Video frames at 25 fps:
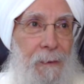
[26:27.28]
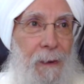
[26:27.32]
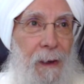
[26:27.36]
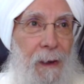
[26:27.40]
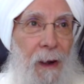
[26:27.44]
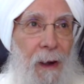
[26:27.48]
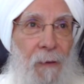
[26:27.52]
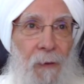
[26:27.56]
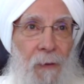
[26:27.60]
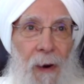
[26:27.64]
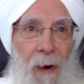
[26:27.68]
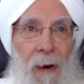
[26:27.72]

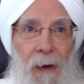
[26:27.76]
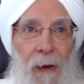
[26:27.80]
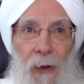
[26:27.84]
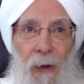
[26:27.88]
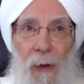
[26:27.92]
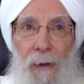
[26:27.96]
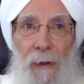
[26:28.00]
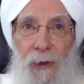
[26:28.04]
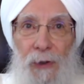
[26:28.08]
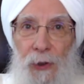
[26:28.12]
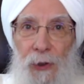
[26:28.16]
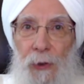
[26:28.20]
of our
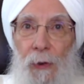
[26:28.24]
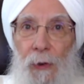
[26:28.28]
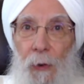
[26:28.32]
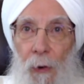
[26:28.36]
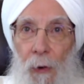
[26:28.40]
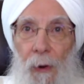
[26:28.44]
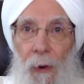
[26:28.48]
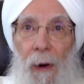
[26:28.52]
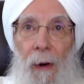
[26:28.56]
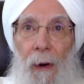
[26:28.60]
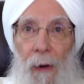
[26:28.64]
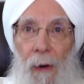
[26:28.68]
culture
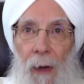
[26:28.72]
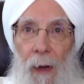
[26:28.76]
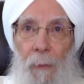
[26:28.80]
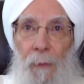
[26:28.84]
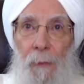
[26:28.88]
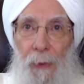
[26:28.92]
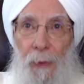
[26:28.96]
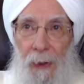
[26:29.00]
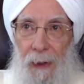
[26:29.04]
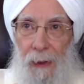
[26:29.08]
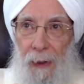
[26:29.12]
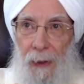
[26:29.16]
or our
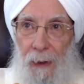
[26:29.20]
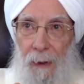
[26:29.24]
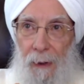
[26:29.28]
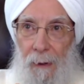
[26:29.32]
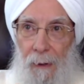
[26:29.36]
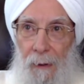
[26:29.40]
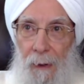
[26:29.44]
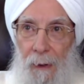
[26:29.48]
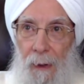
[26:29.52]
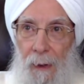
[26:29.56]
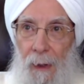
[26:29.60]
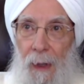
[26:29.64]
upbringing.
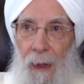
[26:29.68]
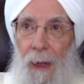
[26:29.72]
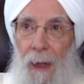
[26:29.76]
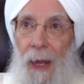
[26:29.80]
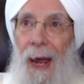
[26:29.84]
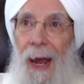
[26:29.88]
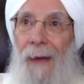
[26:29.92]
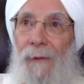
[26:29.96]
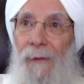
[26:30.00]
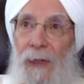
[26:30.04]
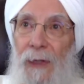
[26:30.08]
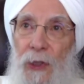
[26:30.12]

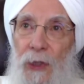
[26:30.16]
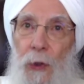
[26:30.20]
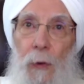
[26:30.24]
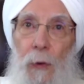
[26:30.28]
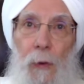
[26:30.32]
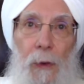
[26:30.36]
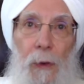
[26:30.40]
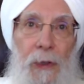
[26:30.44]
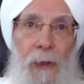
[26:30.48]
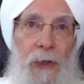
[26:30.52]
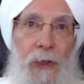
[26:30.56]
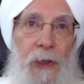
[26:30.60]
And the
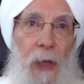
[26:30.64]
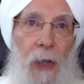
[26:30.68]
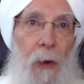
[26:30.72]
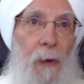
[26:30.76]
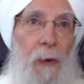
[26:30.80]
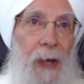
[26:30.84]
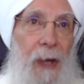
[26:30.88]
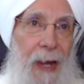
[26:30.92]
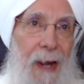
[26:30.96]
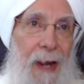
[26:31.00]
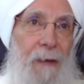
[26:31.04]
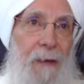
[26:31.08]
schools
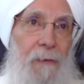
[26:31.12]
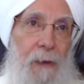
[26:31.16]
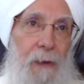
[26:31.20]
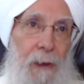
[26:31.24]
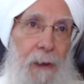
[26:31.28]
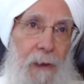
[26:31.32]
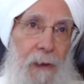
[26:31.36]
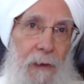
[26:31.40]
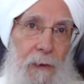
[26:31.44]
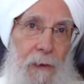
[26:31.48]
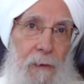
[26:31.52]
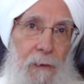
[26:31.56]
don't have
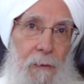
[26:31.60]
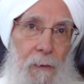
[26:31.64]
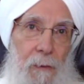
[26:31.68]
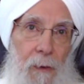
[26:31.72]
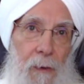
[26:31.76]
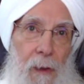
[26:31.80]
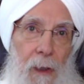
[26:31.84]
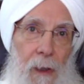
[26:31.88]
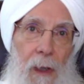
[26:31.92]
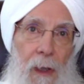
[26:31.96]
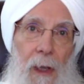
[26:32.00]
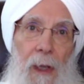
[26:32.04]
this.
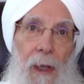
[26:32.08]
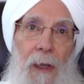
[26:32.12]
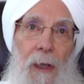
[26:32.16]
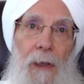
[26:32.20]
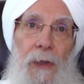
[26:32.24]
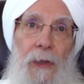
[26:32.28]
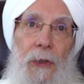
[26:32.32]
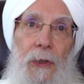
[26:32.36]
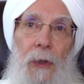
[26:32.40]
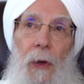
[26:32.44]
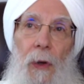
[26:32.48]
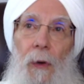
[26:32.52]

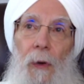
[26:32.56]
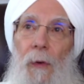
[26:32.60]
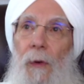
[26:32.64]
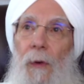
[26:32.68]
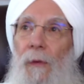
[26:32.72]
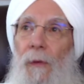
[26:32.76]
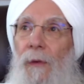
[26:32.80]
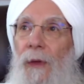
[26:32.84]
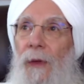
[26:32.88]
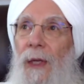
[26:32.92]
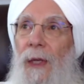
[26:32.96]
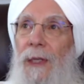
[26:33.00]
So
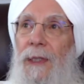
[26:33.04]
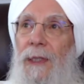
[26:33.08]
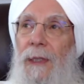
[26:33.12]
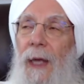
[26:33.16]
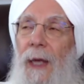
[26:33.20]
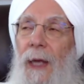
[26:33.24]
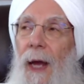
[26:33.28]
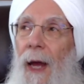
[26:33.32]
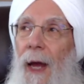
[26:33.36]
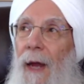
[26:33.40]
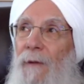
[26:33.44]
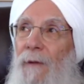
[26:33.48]
this
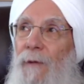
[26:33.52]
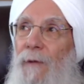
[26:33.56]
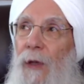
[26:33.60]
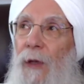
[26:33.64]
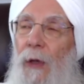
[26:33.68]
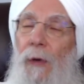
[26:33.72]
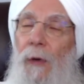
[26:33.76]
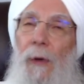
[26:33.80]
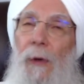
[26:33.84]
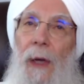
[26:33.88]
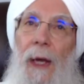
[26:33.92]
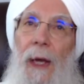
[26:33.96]
I
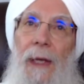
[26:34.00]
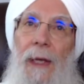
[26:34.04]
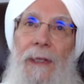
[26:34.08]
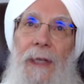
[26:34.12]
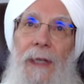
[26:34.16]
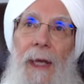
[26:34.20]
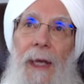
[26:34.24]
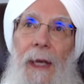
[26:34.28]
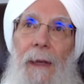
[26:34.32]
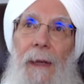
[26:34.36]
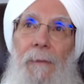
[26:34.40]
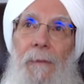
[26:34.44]
view as
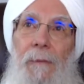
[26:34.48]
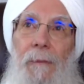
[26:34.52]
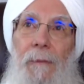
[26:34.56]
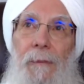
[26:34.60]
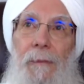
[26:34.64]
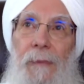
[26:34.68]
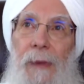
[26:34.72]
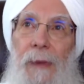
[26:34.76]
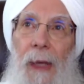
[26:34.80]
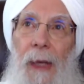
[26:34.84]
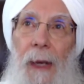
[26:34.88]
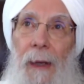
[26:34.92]
and
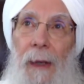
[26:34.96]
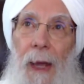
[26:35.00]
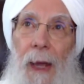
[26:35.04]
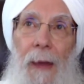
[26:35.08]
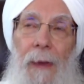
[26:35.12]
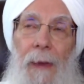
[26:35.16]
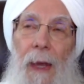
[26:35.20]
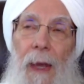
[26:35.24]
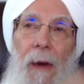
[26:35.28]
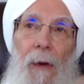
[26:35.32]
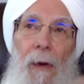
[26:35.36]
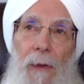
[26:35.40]

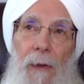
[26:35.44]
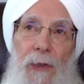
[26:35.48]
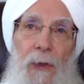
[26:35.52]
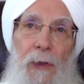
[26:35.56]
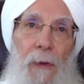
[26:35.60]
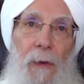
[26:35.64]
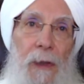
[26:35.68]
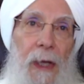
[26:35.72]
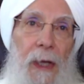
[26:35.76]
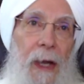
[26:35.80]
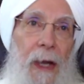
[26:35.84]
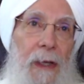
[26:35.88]
then also
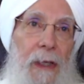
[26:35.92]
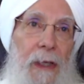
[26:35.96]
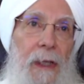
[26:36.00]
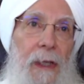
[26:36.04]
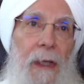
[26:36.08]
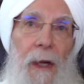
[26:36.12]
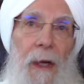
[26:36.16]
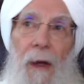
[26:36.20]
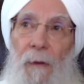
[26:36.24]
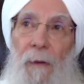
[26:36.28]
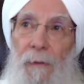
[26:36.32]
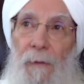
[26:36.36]
the
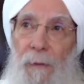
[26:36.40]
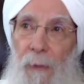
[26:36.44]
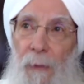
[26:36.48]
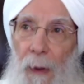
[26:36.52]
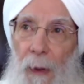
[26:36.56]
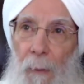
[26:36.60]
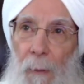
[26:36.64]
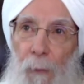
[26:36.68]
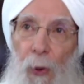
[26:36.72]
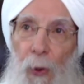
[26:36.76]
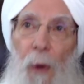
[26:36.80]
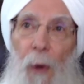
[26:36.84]
idea of
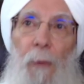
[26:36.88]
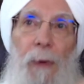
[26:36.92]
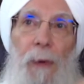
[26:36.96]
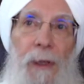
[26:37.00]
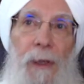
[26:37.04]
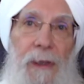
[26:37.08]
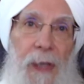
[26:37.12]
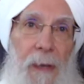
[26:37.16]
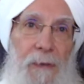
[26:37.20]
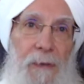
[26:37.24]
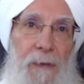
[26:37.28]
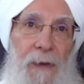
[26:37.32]

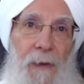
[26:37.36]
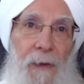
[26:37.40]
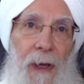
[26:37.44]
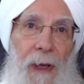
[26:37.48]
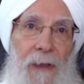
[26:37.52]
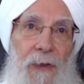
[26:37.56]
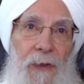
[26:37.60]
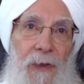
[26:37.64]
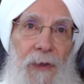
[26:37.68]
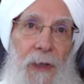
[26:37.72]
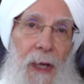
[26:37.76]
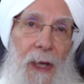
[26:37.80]
appropriate types of
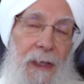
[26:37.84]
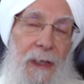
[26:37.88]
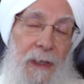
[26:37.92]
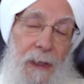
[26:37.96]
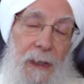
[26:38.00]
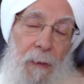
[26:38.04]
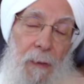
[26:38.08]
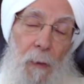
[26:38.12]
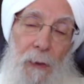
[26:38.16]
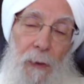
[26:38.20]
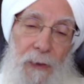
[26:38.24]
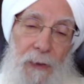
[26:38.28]

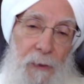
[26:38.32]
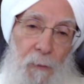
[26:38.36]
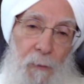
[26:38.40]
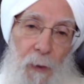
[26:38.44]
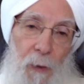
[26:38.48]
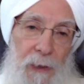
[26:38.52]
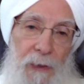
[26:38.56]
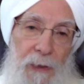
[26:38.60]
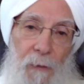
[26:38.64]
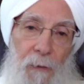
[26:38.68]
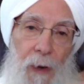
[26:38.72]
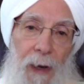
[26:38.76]
exercises. And
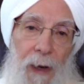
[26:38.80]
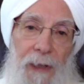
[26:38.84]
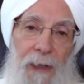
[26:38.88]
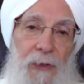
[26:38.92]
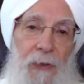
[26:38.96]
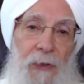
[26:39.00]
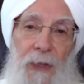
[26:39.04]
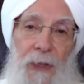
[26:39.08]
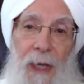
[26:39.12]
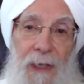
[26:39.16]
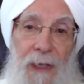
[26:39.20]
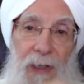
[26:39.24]
most of our
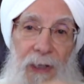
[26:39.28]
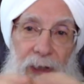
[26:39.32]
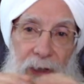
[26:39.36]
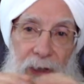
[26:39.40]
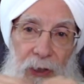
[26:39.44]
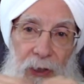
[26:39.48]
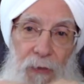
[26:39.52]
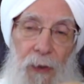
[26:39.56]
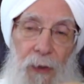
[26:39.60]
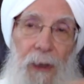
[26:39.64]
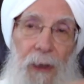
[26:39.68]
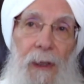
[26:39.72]
exercises is
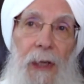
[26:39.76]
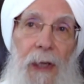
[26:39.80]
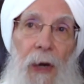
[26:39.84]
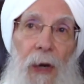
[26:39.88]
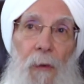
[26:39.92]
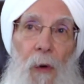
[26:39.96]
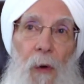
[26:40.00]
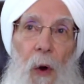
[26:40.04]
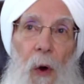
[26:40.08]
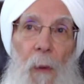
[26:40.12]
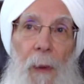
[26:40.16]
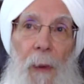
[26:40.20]
strictly
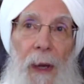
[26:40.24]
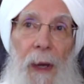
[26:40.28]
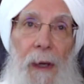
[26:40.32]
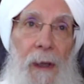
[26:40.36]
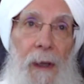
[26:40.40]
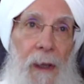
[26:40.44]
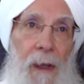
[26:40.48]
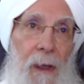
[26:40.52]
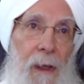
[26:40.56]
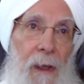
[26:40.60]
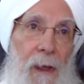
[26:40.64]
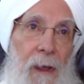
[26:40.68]
aerobic,
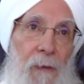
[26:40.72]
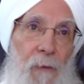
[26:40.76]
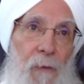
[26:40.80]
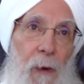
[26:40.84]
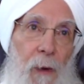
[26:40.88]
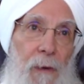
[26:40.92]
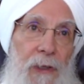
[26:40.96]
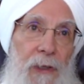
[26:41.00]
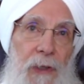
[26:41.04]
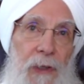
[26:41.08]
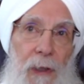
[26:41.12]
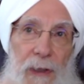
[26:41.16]

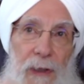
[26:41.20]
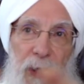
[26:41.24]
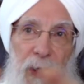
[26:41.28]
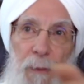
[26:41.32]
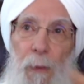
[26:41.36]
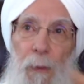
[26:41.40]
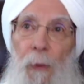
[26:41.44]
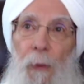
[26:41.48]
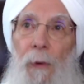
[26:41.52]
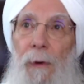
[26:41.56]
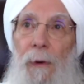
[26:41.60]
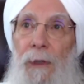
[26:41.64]
focused on
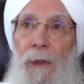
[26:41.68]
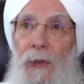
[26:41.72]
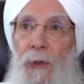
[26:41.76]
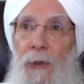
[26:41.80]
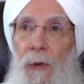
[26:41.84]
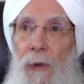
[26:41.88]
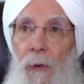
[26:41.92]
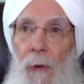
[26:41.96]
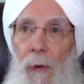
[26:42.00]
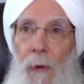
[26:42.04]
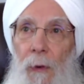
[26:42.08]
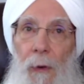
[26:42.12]

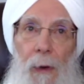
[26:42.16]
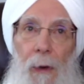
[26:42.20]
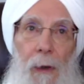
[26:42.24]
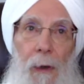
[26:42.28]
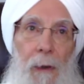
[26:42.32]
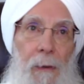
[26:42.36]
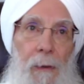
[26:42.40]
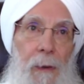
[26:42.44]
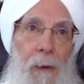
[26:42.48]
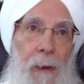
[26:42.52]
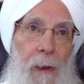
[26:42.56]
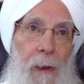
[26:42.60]
sports or,